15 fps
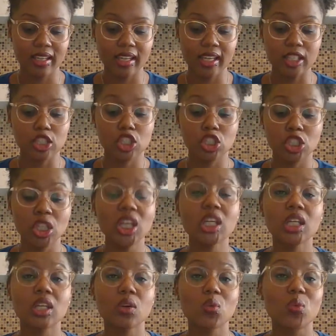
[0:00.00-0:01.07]
and
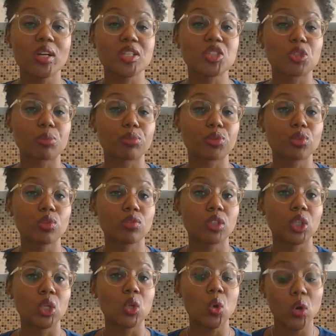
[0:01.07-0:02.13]
she was to prove
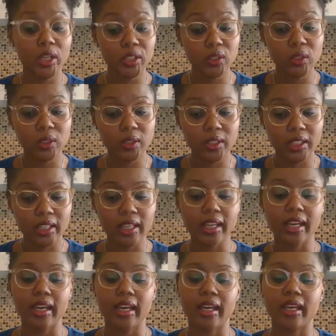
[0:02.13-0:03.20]
loyal
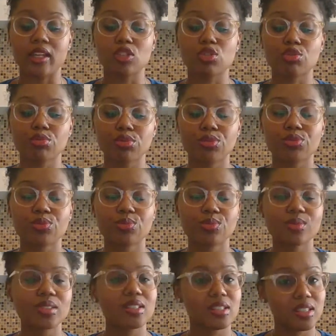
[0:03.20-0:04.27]
and true
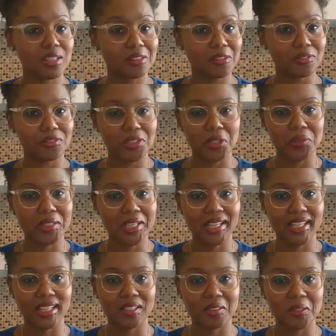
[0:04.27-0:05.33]
to the very
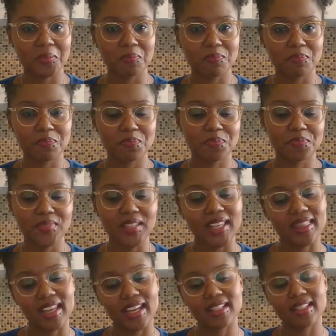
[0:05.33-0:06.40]
end.
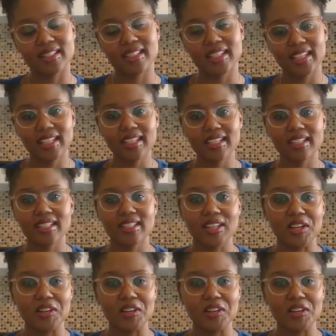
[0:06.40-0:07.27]
And that is the end